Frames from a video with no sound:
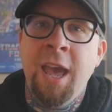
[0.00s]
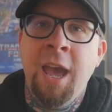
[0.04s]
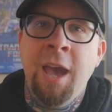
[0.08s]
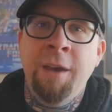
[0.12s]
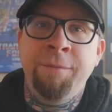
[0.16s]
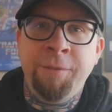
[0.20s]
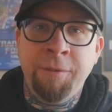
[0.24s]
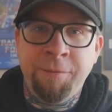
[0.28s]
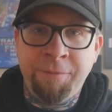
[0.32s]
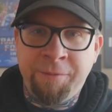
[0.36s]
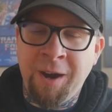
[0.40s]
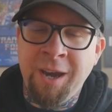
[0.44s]

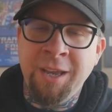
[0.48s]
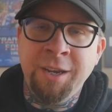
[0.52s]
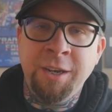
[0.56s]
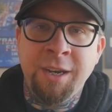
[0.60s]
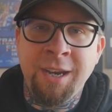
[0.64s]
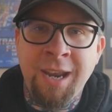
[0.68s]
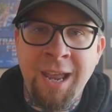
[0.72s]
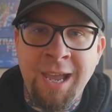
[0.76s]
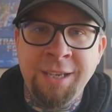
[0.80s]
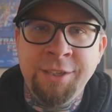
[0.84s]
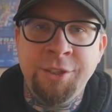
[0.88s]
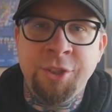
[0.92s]
If you find a
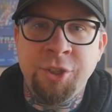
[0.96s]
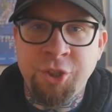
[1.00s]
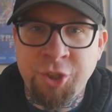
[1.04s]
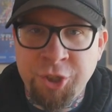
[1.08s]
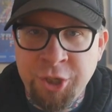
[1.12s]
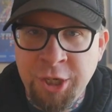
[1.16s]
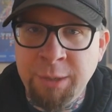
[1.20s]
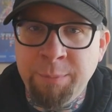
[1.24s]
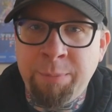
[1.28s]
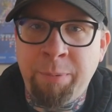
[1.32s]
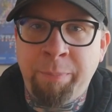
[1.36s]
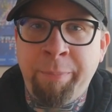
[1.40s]
nice
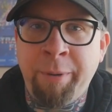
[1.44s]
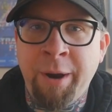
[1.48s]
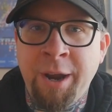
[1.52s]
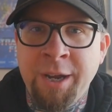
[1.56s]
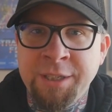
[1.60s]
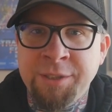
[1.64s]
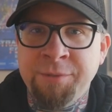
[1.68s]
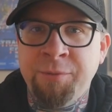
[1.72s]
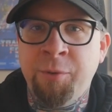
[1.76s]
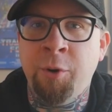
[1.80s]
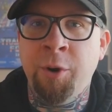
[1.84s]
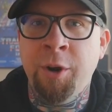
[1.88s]
cheap
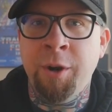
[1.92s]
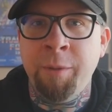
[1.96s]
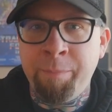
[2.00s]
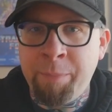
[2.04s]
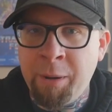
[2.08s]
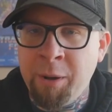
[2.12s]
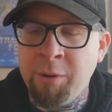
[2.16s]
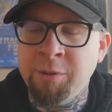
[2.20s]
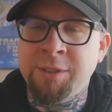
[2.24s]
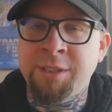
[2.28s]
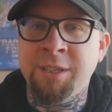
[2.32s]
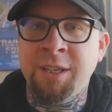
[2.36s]
price for it,
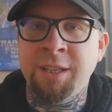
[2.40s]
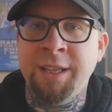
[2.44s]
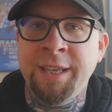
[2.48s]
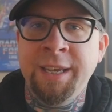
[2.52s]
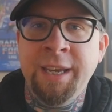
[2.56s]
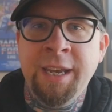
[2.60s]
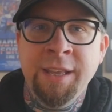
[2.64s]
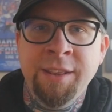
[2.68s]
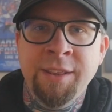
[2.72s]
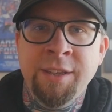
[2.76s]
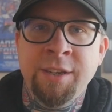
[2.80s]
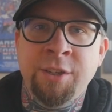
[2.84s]
post a
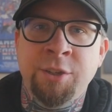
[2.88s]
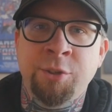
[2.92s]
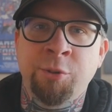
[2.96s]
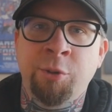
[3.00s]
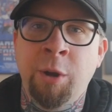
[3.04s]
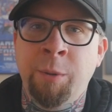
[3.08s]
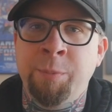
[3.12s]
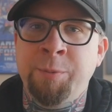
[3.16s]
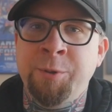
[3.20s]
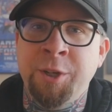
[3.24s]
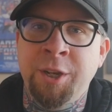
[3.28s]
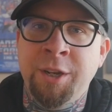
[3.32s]
link in the
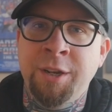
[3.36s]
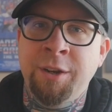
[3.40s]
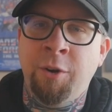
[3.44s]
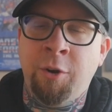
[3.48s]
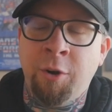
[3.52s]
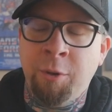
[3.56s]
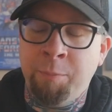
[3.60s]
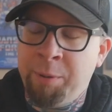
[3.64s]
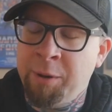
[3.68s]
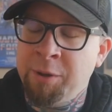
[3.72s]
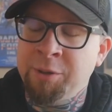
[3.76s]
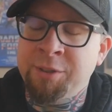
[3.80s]
description
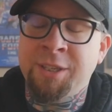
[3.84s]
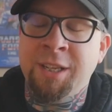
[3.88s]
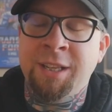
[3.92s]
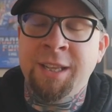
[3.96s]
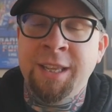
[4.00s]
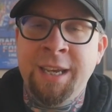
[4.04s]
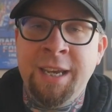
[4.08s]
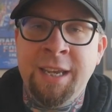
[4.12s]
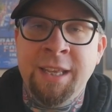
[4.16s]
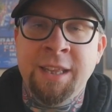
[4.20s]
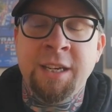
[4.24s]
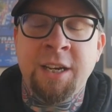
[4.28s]
or post a
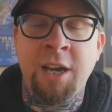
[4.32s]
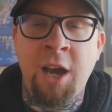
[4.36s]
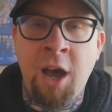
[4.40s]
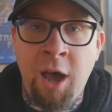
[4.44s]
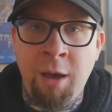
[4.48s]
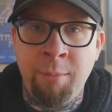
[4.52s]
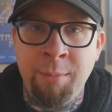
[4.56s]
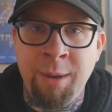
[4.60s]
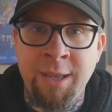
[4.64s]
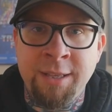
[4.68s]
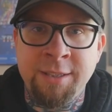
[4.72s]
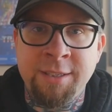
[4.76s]
link in the
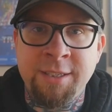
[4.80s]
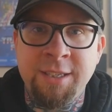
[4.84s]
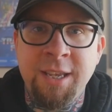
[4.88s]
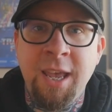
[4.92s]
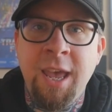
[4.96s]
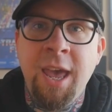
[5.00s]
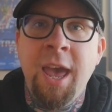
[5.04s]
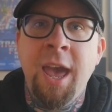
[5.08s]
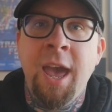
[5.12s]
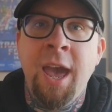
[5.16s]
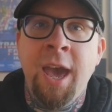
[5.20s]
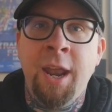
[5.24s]
comments,
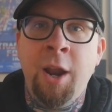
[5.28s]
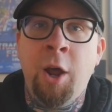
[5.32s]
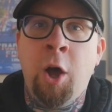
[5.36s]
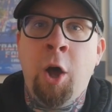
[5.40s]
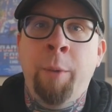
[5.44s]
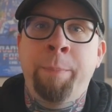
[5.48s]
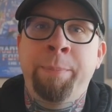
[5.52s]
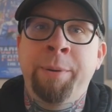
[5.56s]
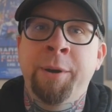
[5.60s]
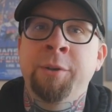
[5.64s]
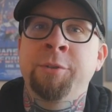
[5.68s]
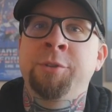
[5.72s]
and
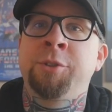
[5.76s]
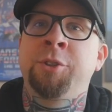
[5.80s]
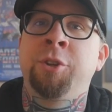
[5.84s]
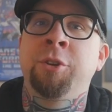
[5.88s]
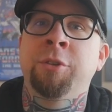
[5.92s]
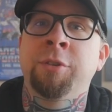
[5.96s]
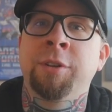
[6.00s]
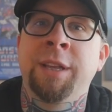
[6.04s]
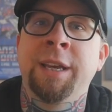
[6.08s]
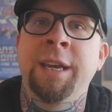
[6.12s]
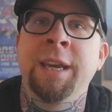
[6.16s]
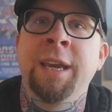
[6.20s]
I'll post
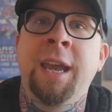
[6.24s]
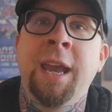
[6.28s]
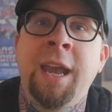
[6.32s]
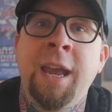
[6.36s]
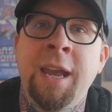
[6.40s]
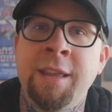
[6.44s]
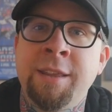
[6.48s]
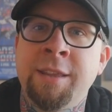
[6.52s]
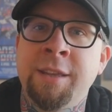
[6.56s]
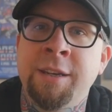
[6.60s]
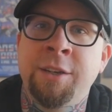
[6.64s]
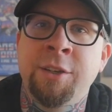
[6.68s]
your link
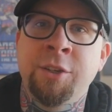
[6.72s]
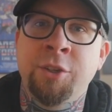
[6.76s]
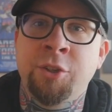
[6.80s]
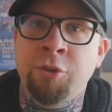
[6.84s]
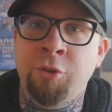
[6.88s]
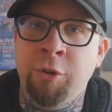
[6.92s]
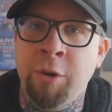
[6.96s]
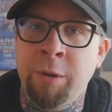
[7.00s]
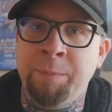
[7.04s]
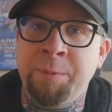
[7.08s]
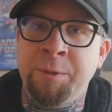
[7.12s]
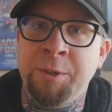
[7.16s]
in the
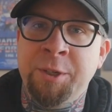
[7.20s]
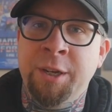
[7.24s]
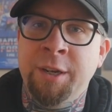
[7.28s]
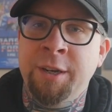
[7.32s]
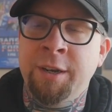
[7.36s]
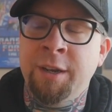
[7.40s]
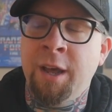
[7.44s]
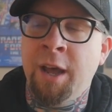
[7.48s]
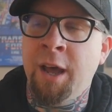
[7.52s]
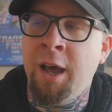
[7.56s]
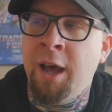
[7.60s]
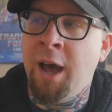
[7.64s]

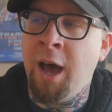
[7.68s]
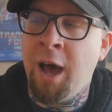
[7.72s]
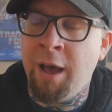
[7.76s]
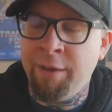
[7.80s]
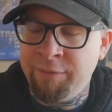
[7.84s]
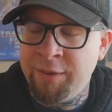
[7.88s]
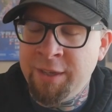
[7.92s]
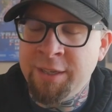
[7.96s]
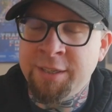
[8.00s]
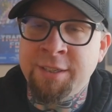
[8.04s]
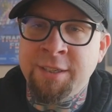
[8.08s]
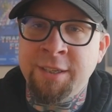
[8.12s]
description,
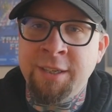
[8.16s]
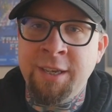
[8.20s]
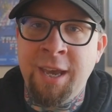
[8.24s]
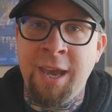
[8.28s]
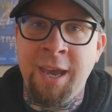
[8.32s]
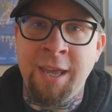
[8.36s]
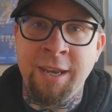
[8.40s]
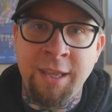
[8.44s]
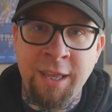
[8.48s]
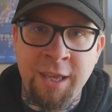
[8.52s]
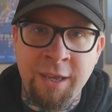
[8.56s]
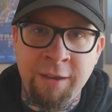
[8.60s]
obviously,
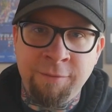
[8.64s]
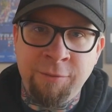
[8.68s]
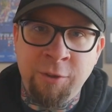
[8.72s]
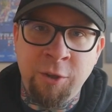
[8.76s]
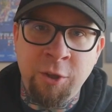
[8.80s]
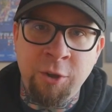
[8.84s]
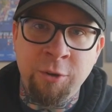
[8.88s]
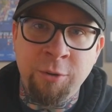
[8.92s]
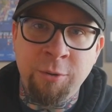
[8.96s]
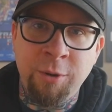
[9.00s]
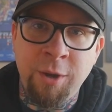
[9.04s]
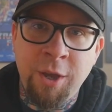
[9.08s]
and give
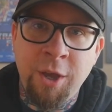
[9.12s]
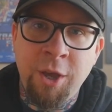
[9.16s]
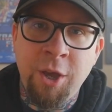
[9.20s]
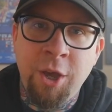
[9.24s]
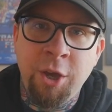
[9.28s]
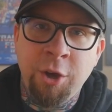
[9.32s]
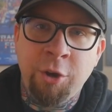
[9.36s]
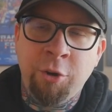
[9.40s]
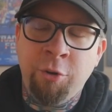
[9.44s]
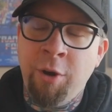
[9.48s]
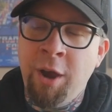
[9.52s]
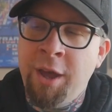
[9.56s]
you
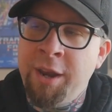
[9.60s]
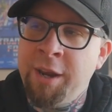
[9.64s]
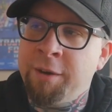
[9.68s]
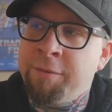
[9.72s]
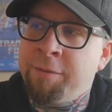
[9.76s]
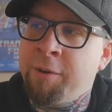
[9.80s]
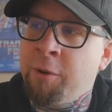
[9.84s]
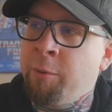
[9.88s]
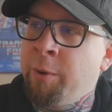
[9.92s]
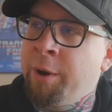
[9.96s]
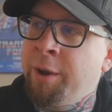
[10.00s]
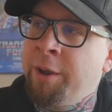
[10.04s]
credit
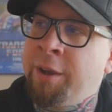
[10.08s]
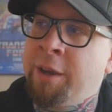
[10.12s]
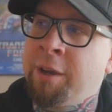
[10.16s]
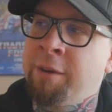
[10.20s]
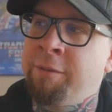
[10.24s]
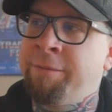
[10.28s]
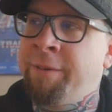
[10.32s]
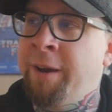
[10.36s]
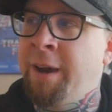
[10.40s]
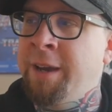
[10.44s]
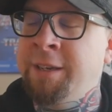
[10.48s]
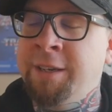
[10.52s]
for where you
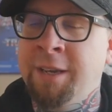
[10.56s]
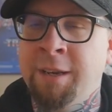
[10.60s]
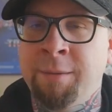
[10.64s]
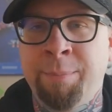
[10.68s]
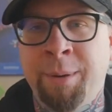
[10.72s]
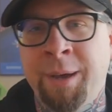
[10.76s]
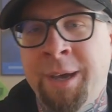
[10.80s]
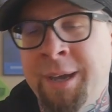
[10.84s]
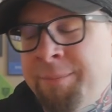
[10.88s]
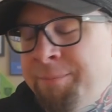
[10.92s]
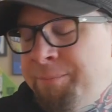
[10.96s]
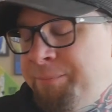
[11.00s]
can find it.
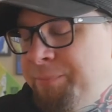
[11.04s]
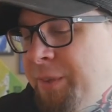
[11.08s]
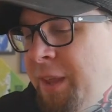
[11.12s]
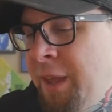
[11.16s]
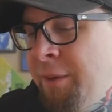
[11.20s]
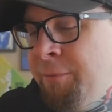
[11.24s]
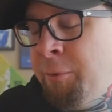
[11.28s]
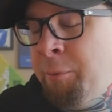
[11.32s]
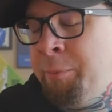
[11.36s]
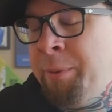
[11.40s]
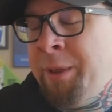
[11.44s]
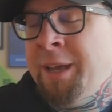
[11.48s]
But
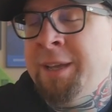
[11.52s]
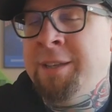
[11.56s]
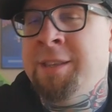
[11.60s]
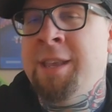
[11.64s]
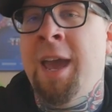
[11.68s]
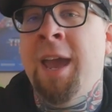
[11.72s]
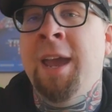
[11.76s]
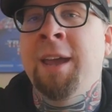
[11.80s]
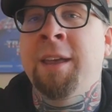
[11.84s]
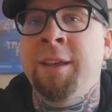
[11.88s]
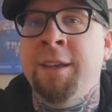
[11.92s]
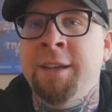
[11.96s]
if we're playing
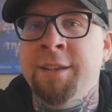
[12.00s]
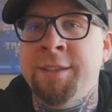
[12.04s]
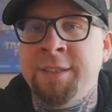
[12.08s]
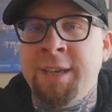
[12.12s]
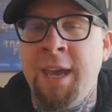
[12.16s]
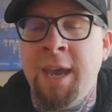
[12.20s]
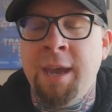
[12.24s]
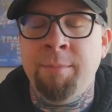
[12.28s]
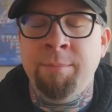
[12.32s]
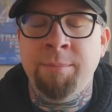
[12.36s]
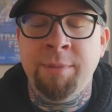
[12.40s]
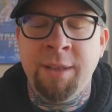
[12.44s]
the Aliens
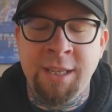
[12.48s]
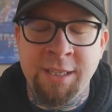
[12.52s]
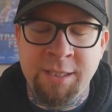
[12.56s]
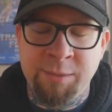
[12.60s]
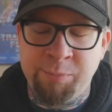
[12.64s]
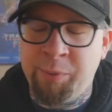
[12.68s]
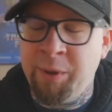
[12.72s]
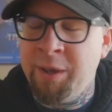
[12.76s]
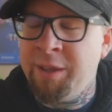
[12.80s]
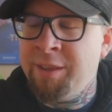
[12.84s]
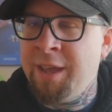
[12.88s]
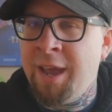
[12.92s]
game, let's
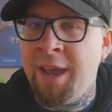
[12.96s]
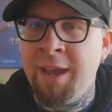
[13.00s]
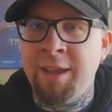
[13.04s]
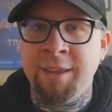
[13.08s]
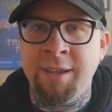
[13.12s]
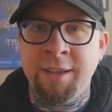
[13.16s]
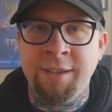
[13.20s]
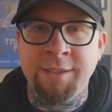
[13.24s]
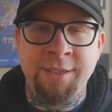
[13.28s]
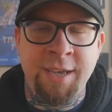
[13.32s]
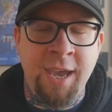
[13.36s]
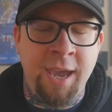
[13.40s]
play the
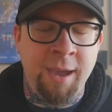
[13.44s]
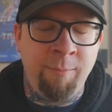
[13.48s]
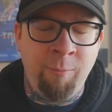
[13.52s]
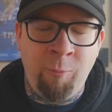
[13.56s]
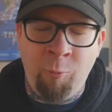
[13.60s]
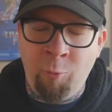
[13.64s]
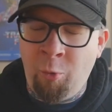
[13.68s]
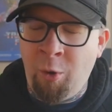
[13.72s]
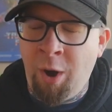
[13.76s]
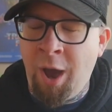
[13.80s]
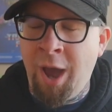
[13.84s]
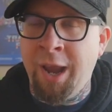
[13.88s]
Aliens game.
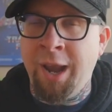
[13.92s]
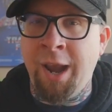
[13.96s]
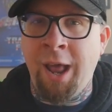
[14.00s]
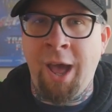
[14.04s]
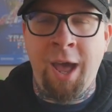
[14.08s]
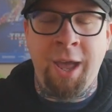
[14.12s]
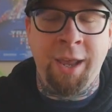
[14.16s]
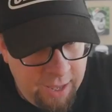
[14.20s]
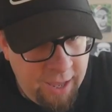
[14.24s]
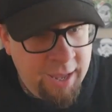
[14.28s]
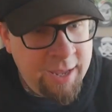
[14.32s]
Why not?